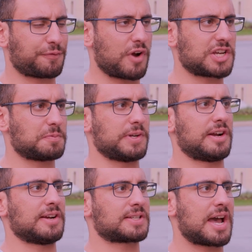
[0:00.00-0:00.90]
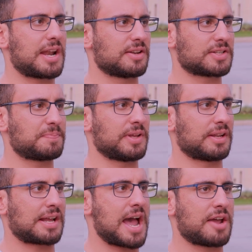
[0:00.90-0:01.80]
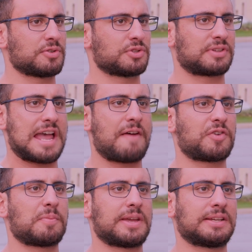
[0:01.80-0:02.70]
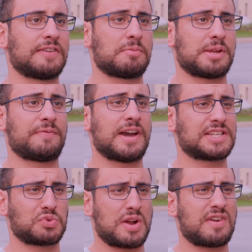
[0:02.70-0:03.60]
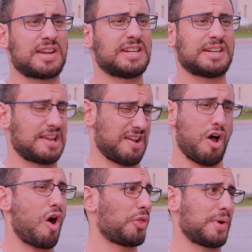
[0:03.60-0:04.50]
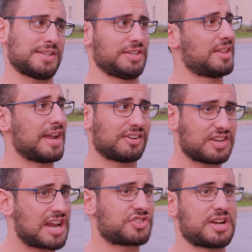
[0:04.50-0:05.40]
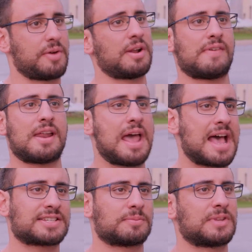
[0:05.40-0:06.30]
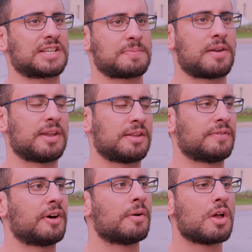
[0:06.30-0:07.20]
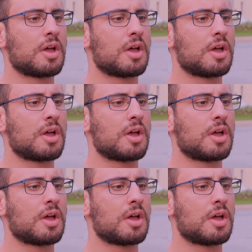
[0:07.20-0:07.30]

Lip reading: freshman year, he's kind of just been the guy who's looked after me and given me advice whenever I needed it, all the way to like yesterday when I've had to ask him things about Nittanyville.